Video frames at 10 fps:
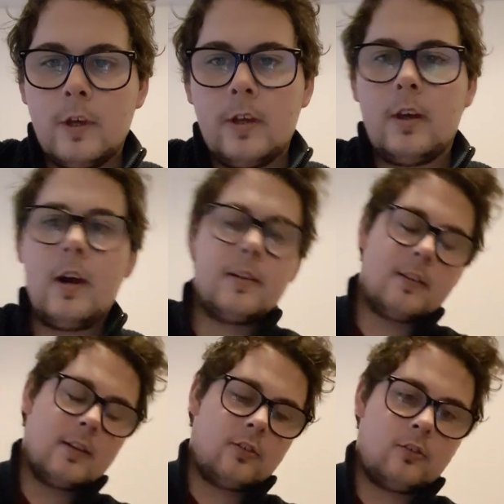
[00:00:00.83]
So
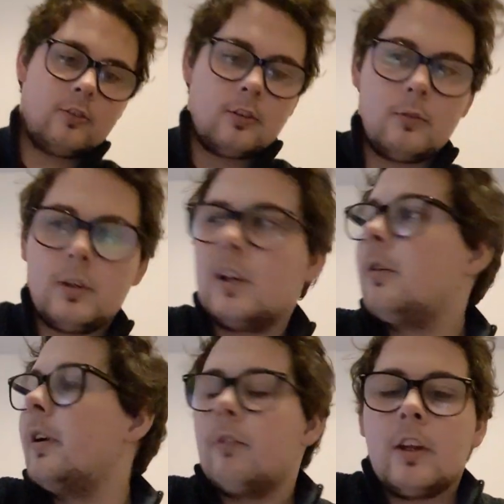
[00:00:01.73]
this is just going to be a
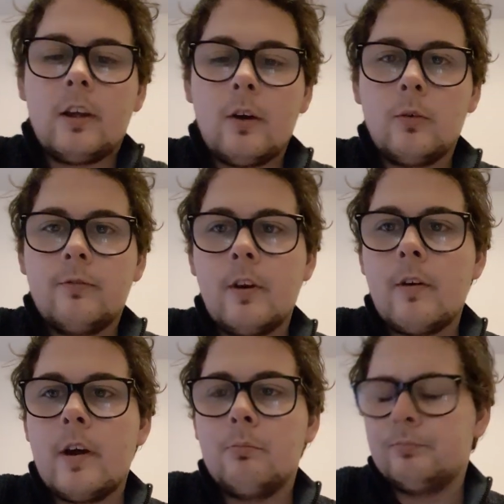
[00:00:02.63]
quick video
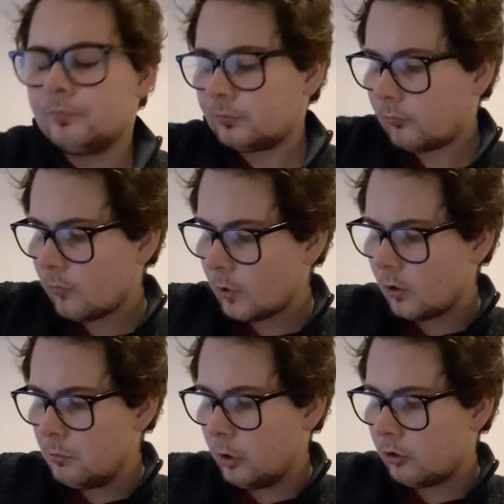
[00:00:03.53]
for
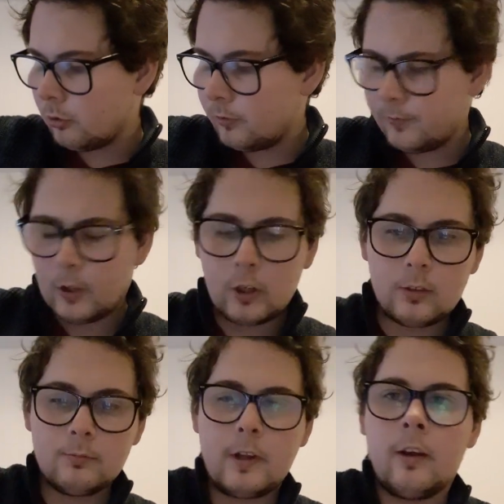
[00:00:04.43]
Module
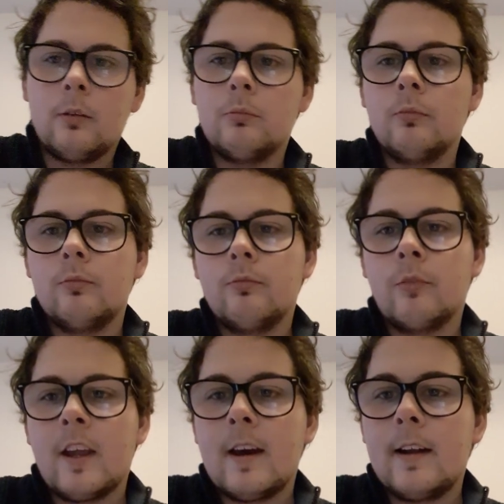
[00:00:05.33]
4
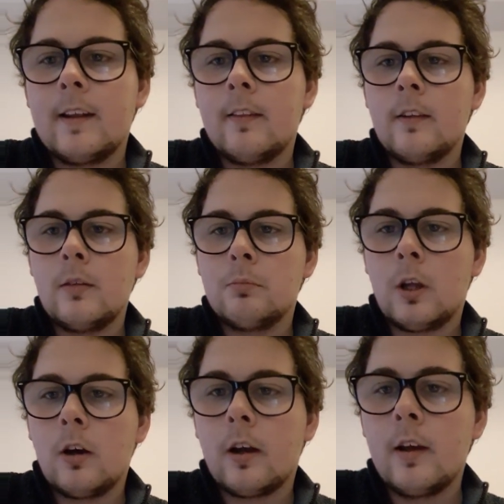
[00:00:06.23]
regarding the
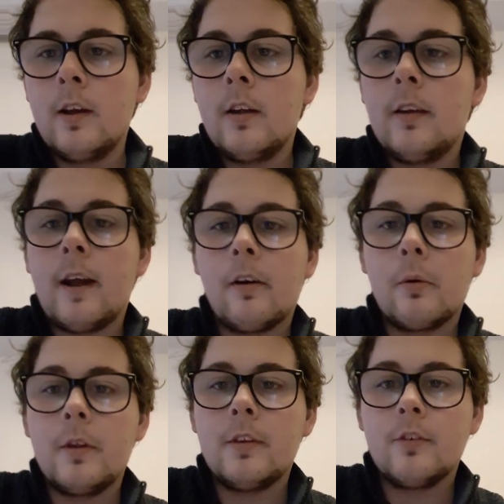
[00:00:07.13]
blog
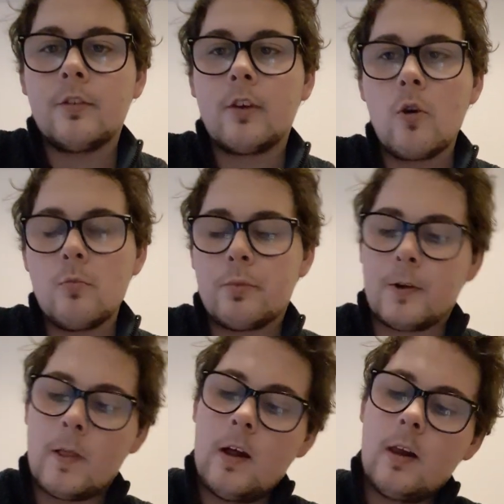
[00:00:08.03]
Narrowing the Scope.
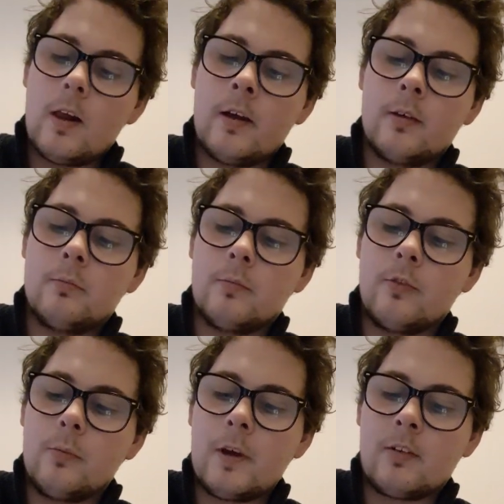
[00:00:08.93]

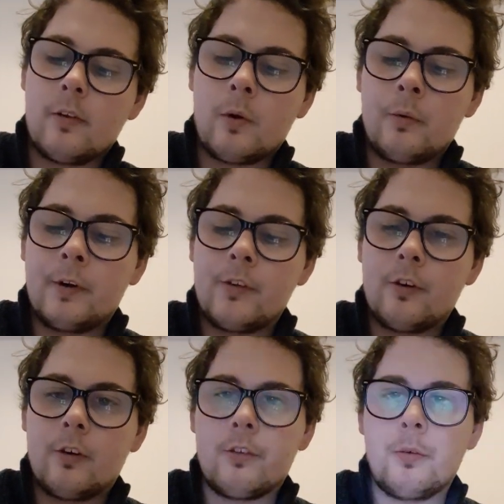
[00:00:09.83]
So basically what I'm going to
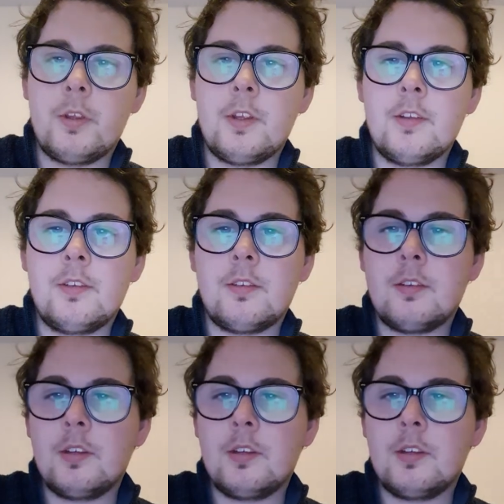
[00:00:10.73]
talk through in this